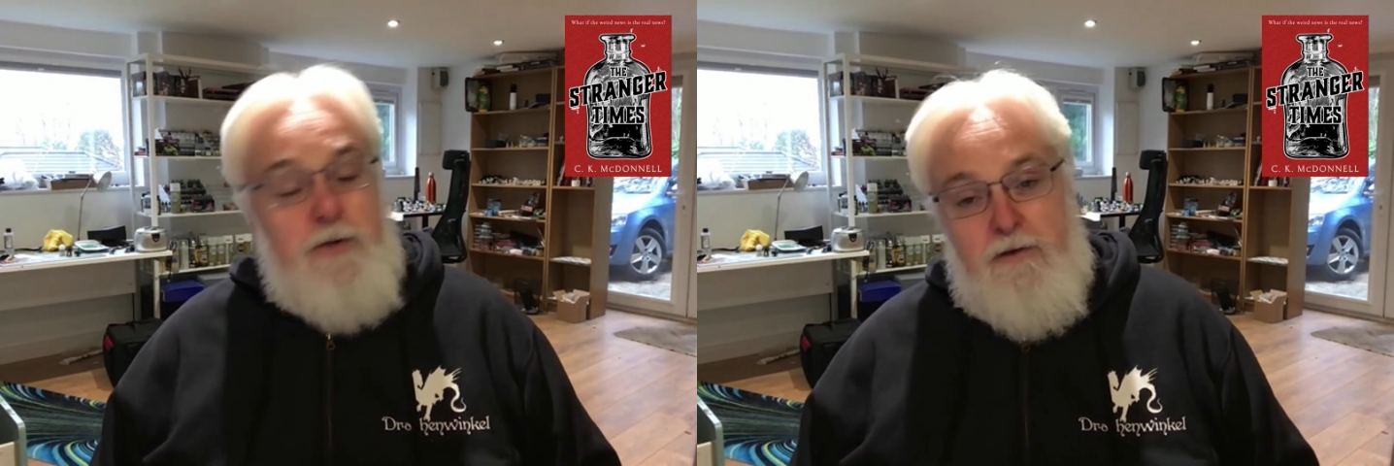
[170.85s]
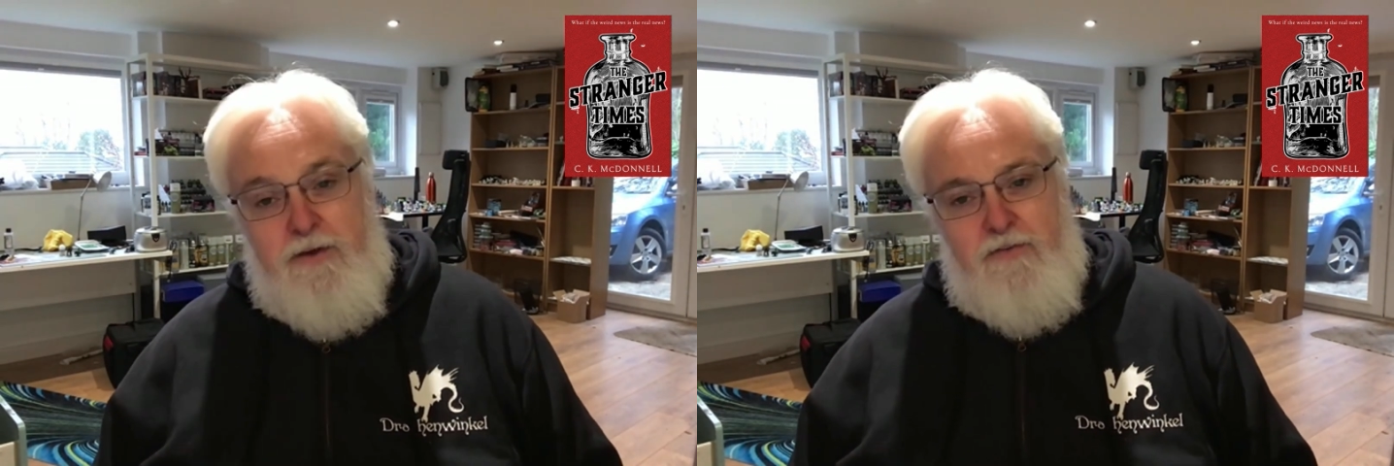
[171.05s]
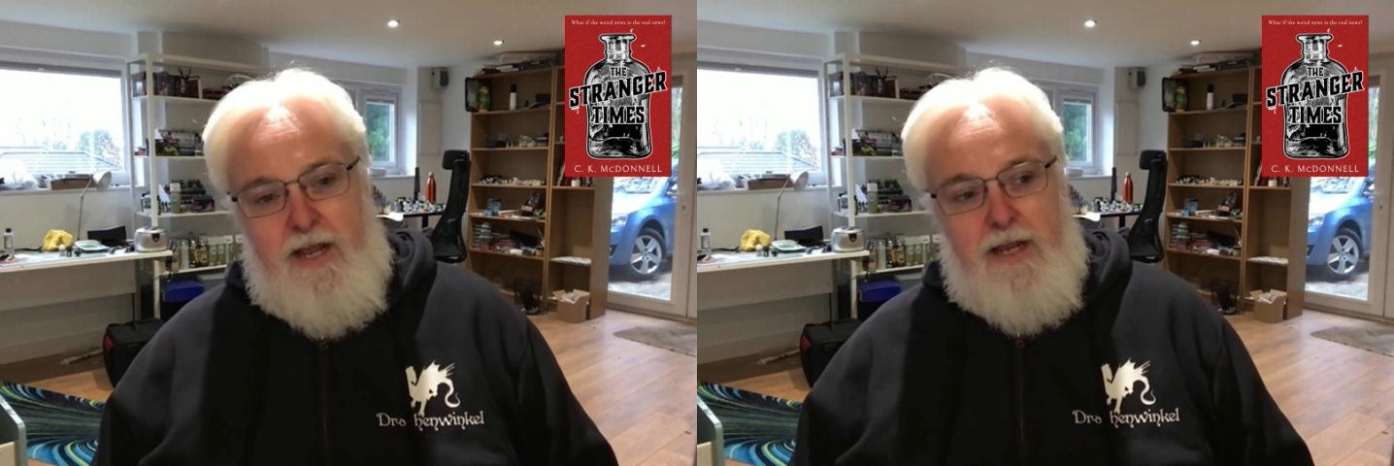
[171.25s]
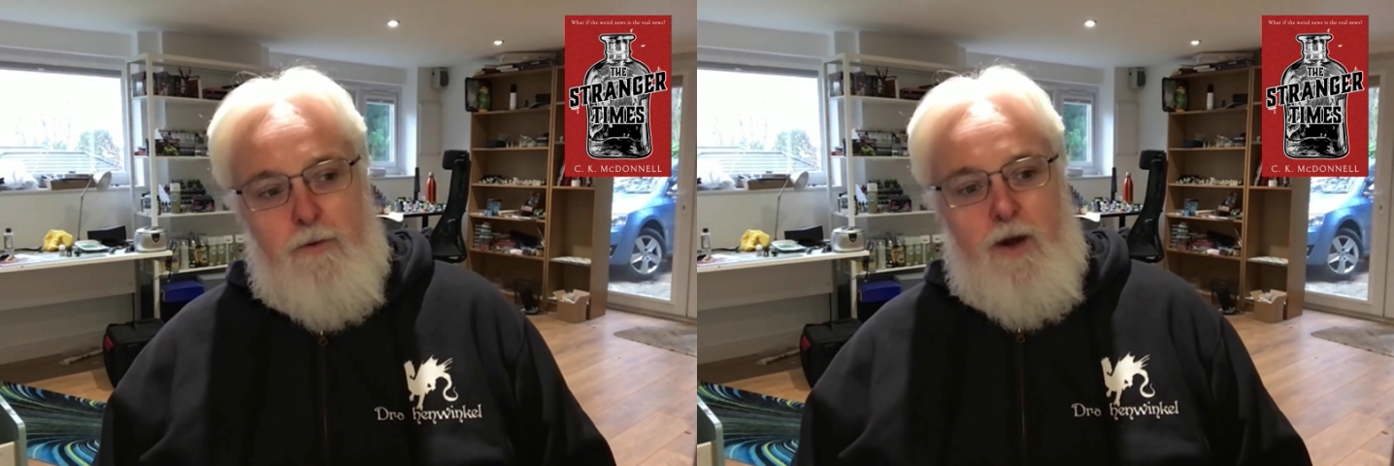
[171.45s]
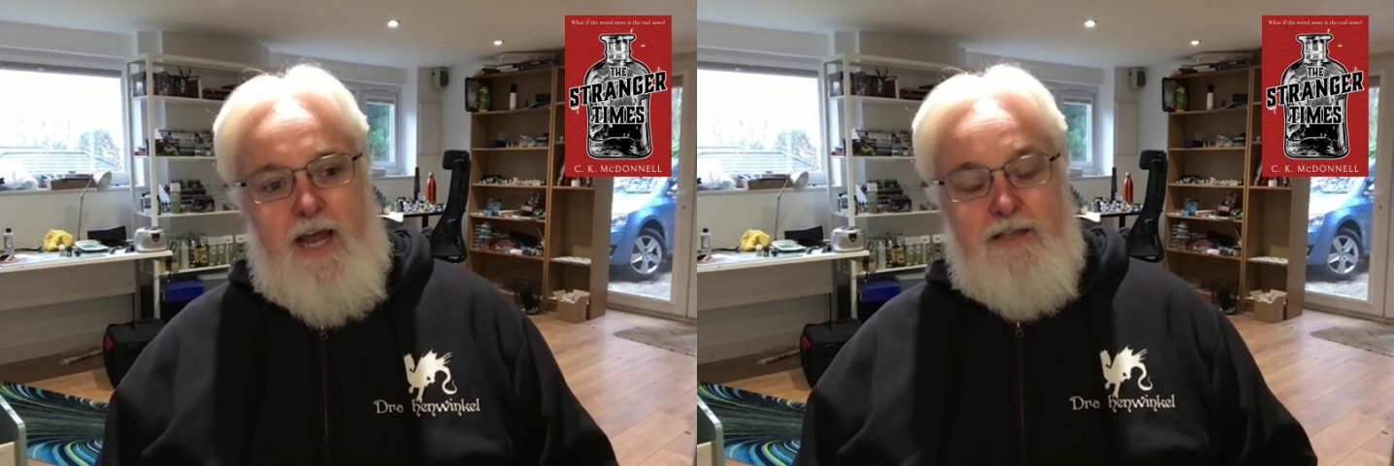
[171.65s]
without giving anything
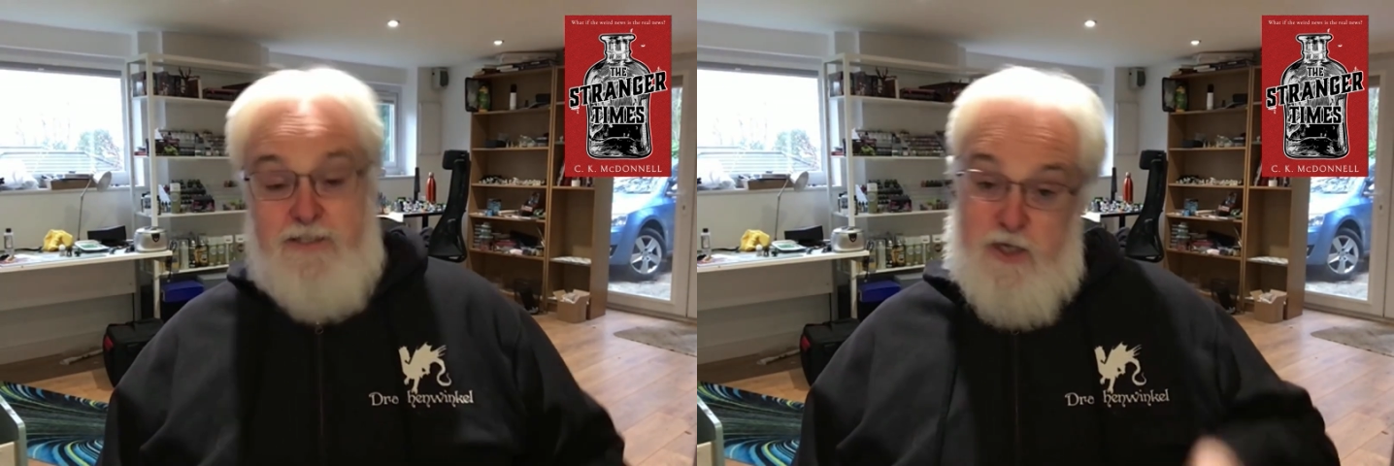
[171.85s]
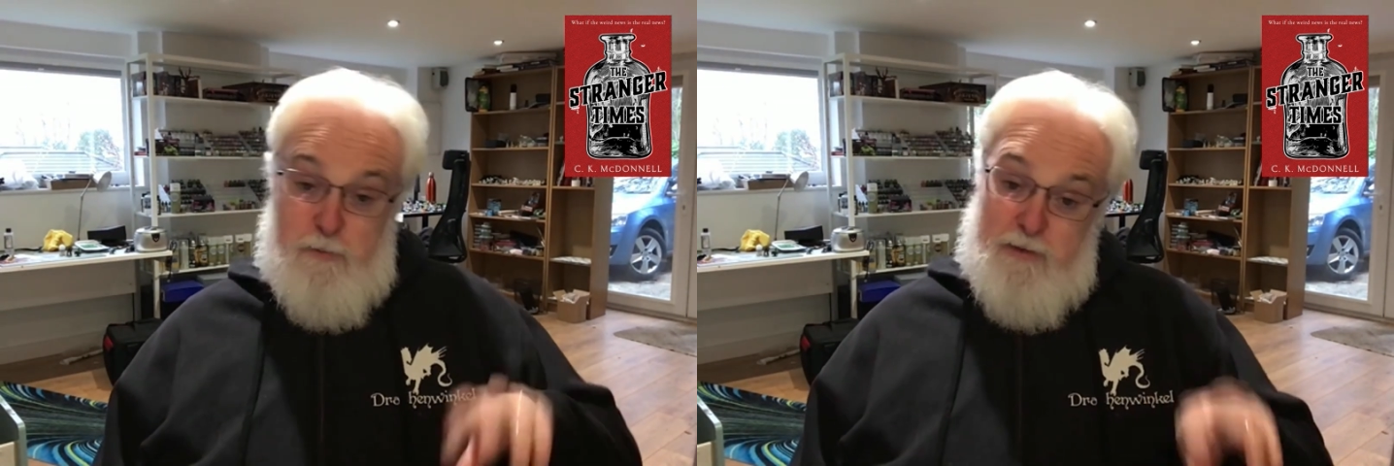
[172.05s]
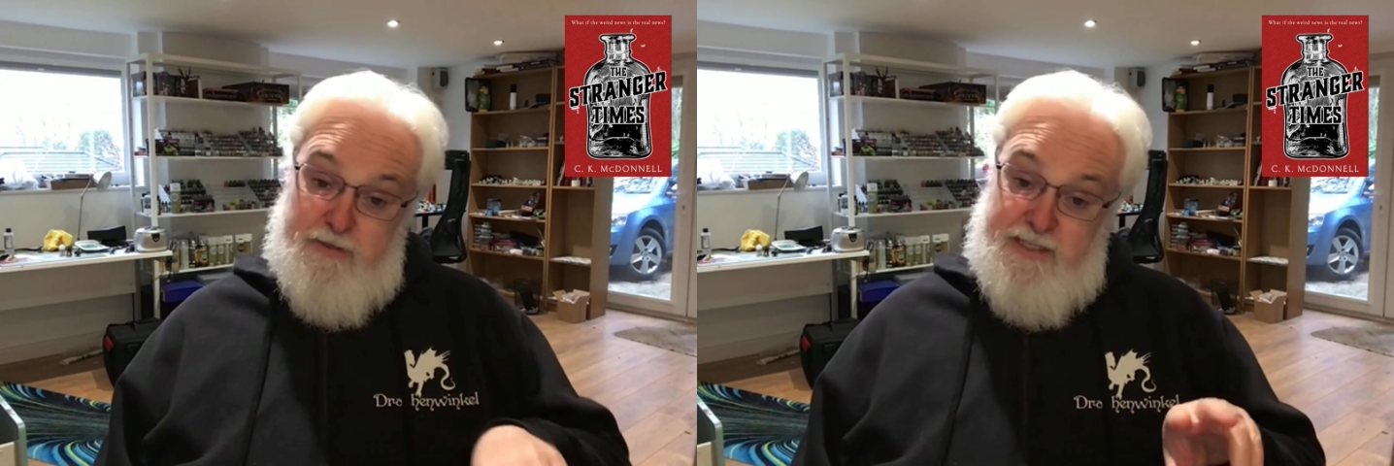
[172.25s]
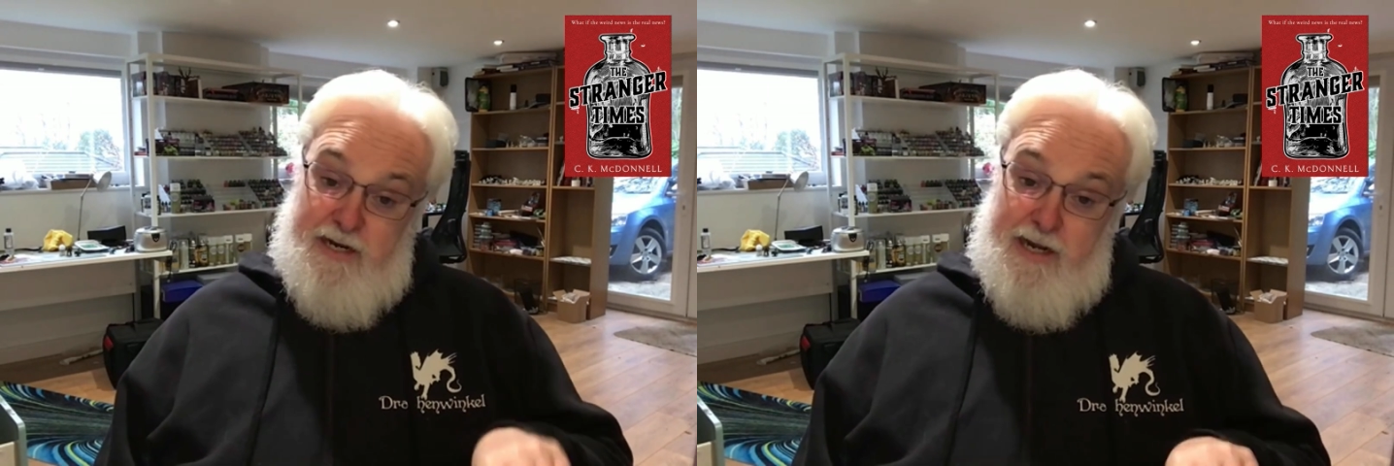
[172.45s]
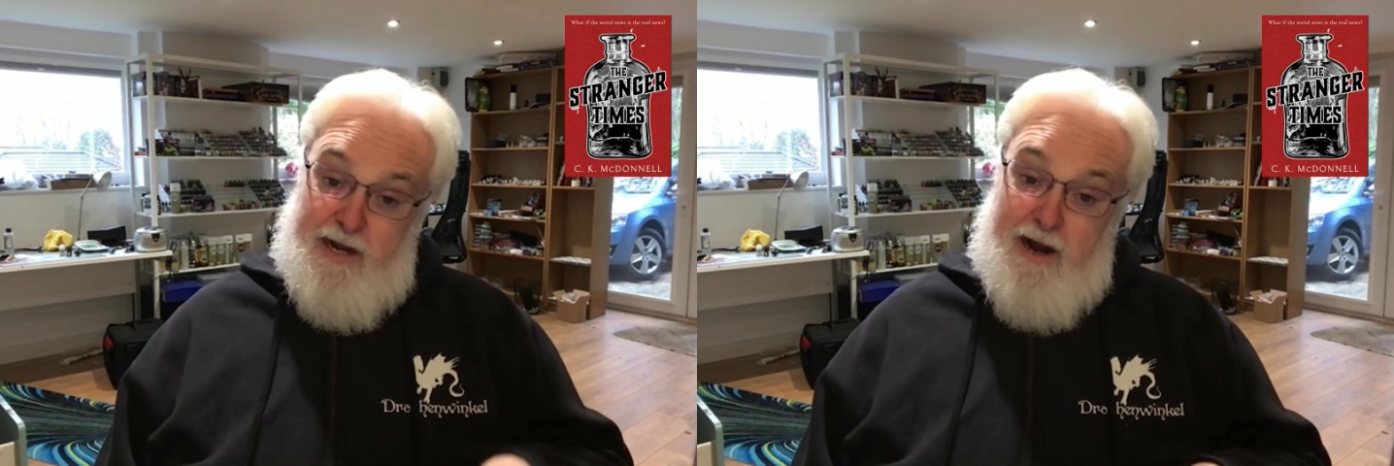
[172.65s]
away, there's 2 people
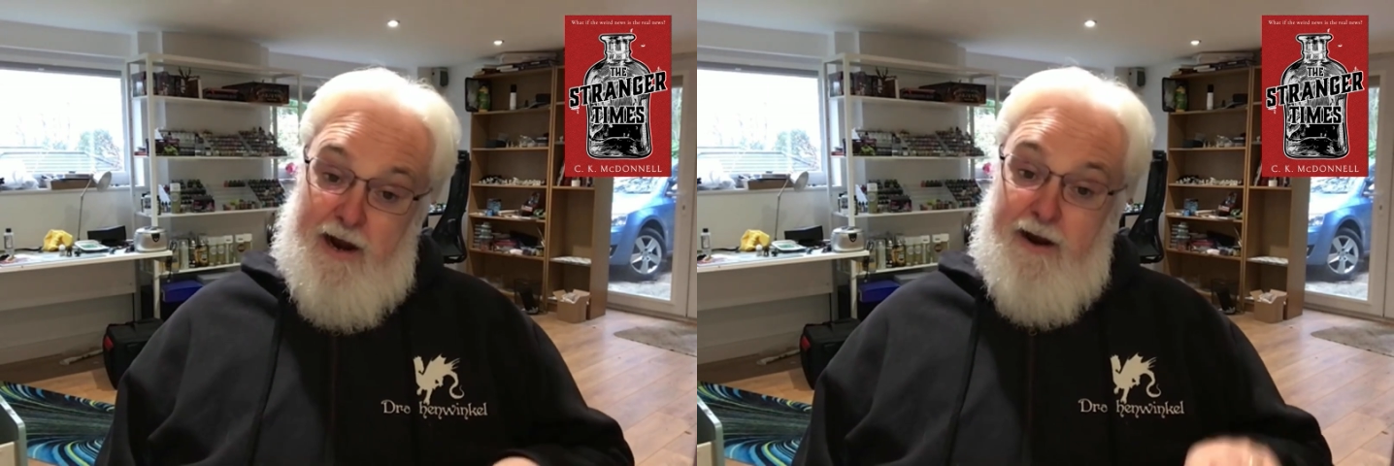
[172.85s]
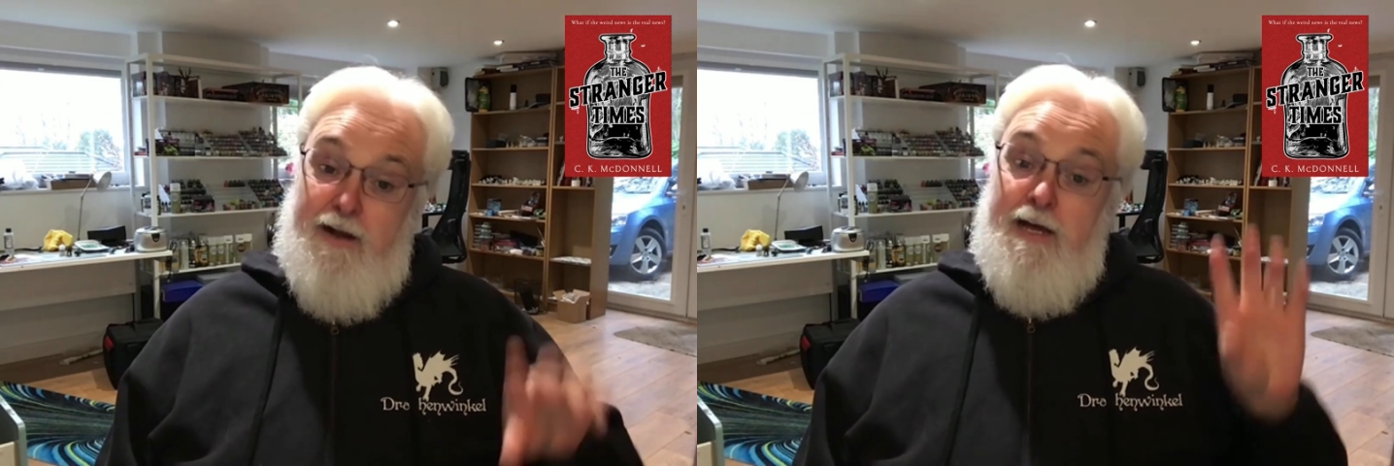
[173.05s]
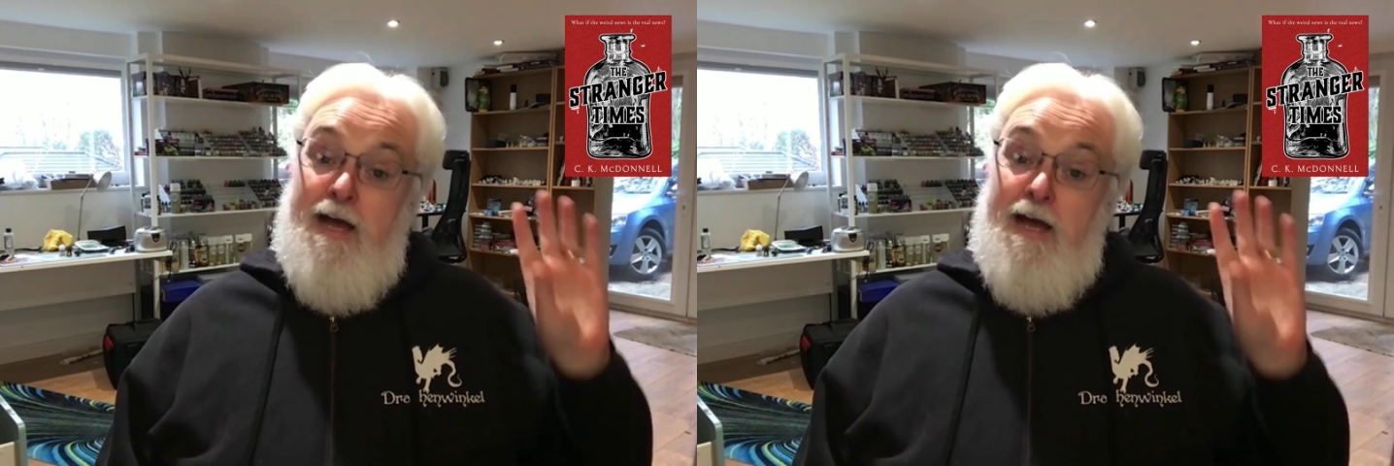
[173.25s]
sitting in a car